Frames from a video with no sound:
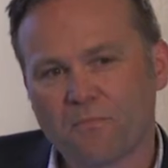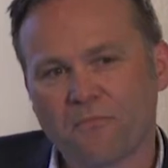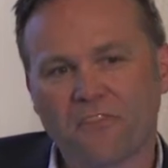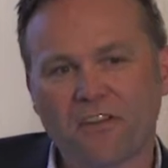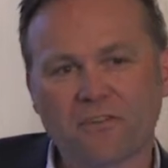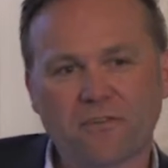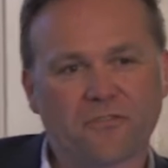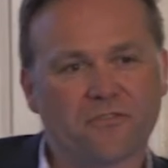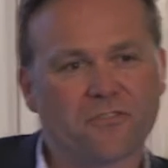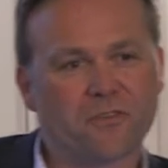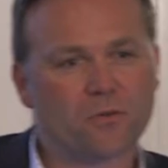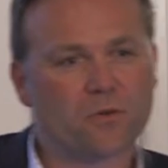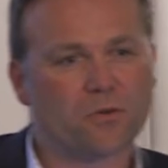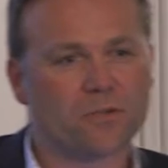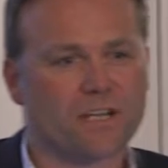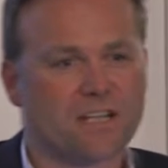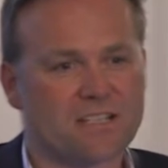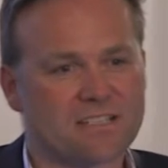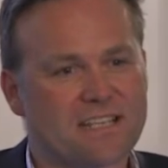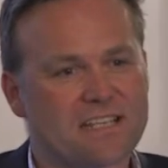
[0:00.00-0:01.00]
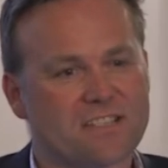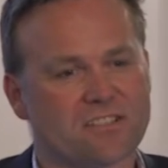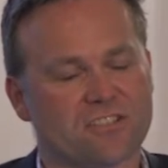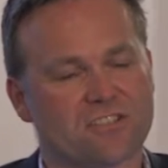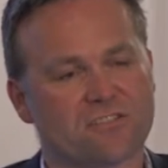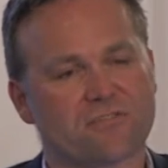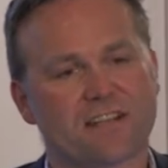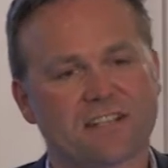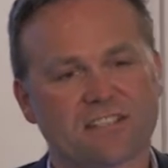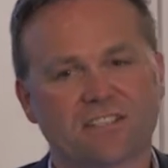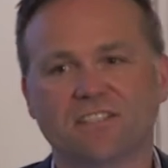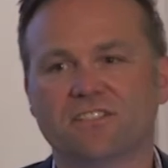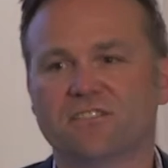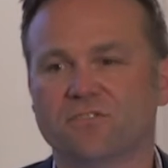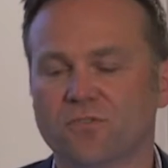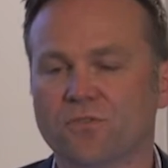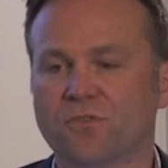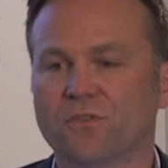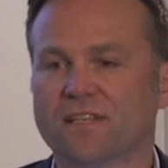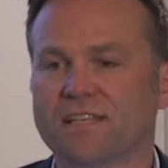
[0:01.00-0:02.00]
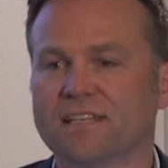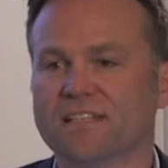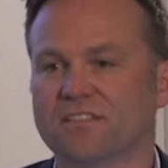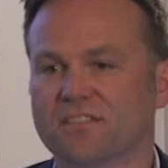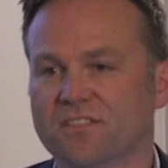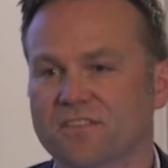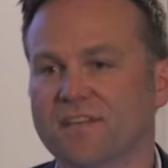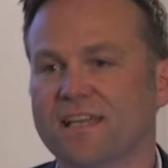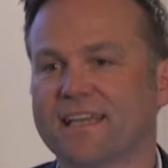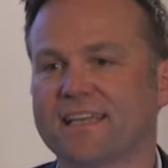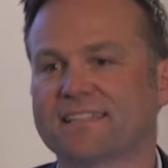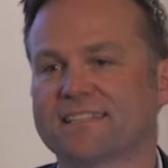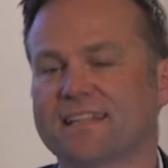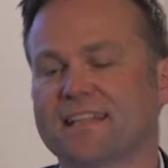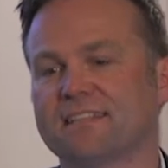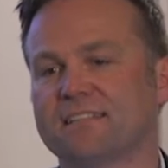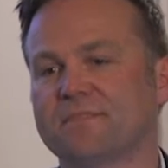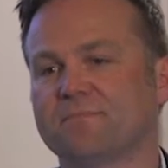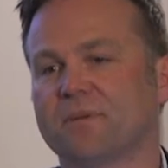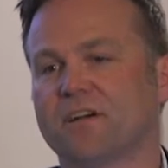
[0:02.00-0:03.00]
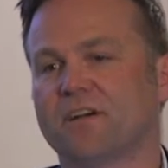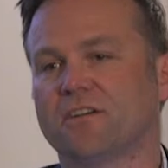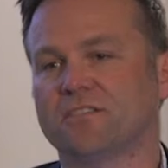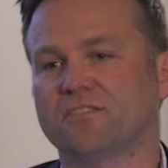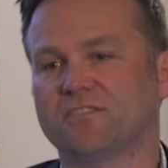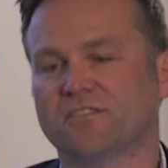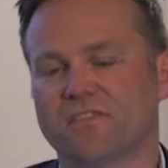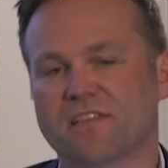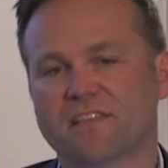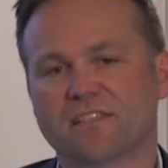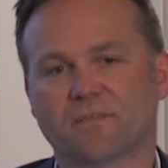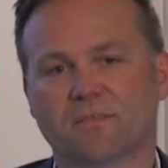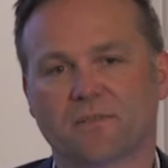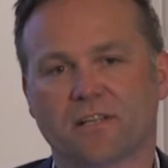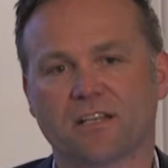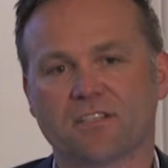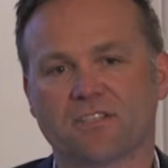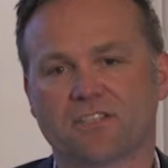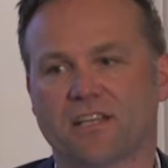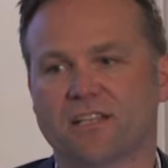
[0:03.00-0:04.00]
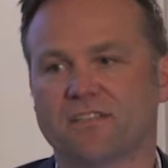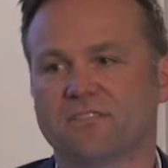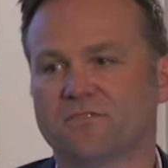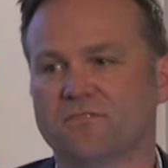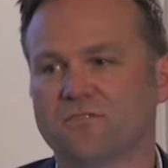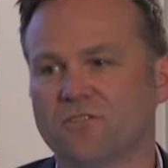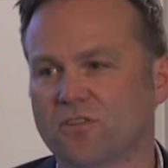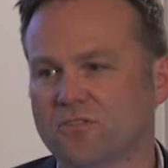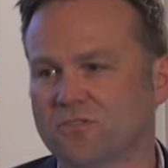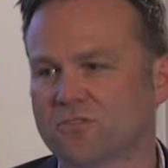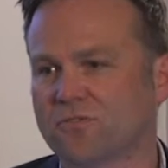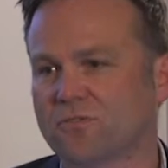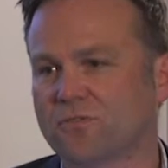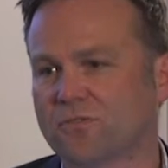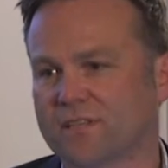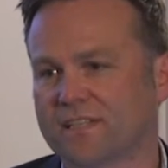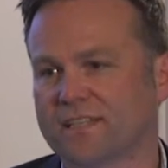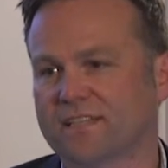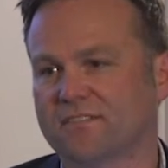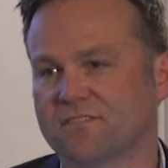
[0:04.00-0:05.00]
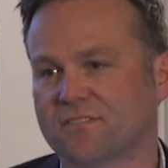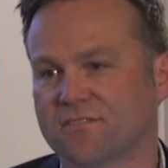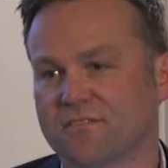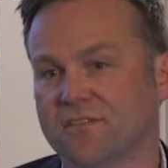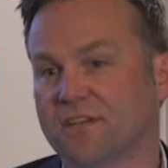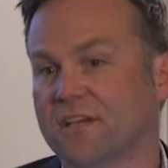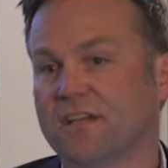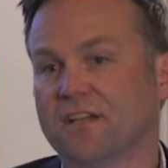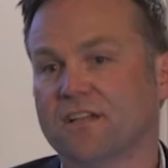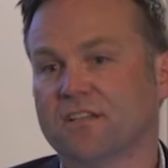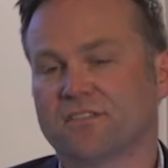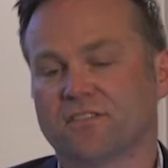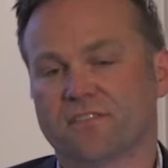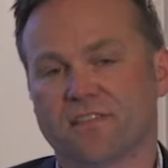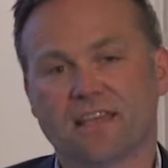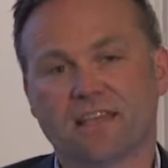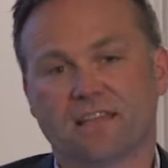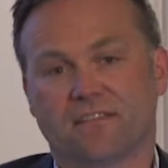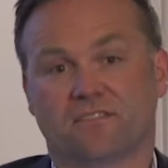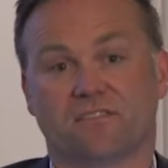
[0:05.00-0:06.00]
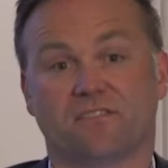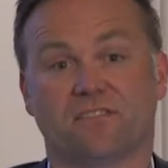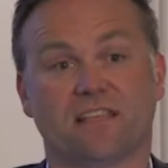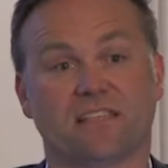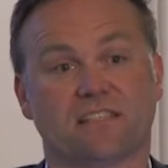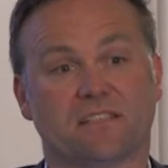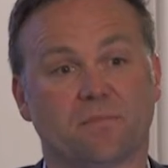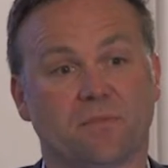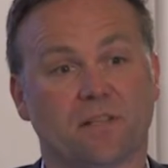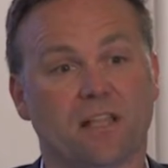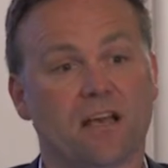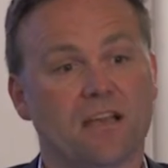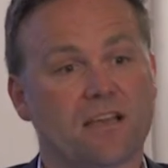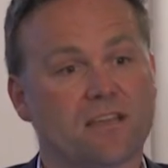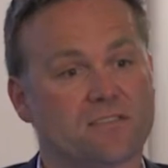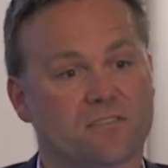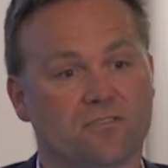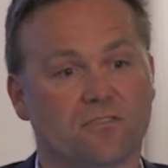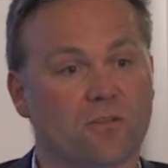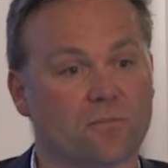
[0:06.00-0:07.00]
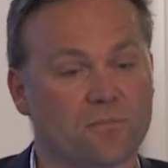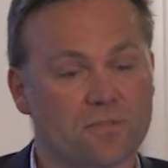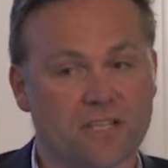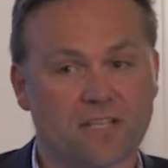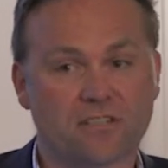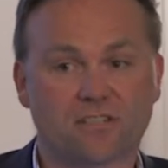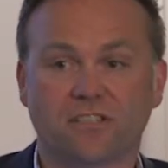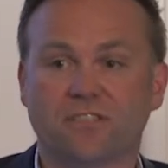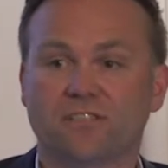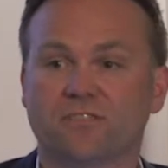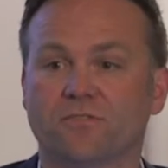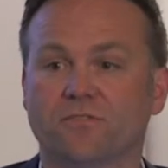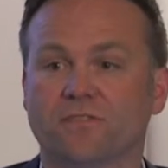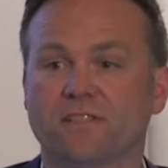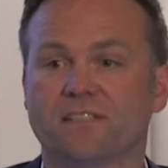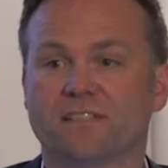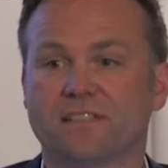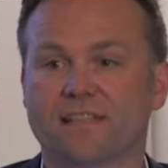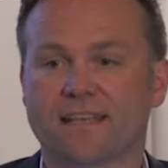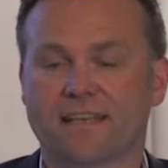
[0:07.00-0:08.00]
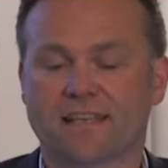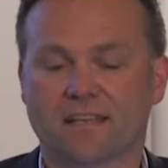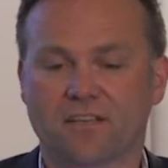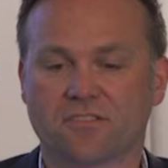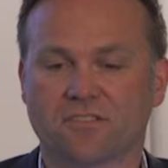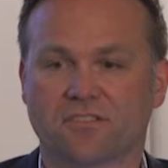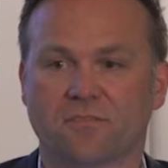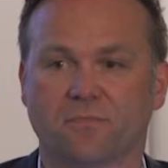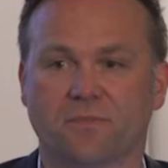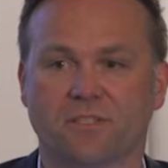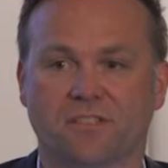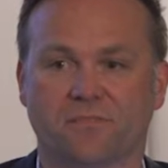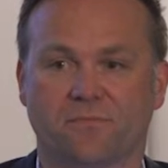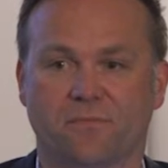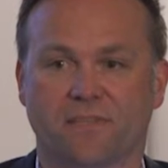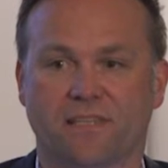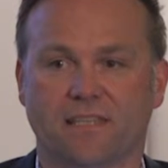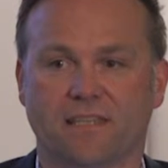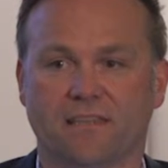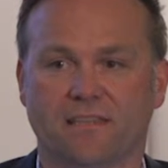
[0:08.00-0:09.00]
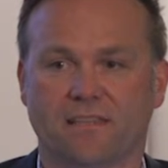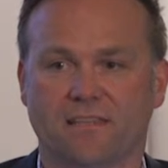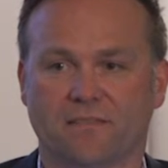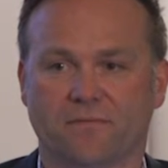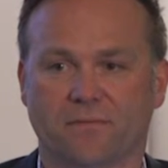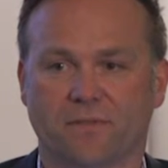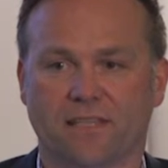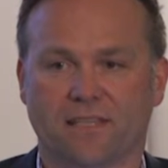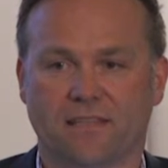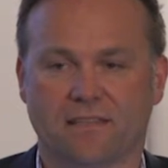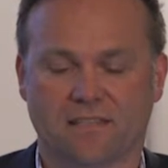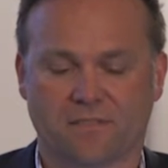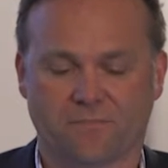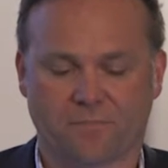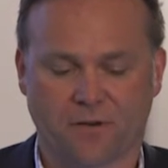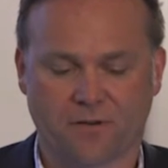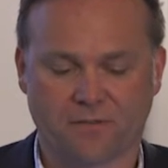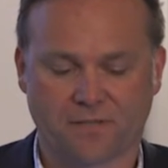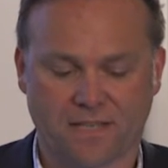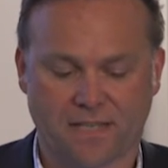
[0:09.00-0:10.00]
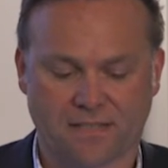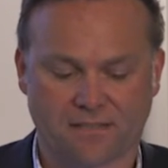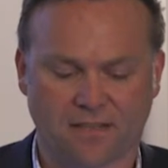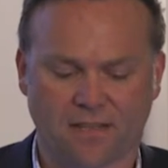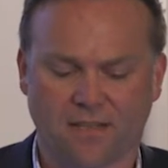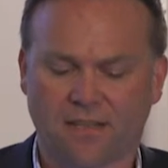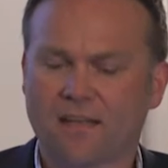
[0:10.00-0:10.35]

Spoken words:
very few organizations are actually talking to extended partners of their supply chain, so not talking to their suppliers, not potentially talking to their customers within this process.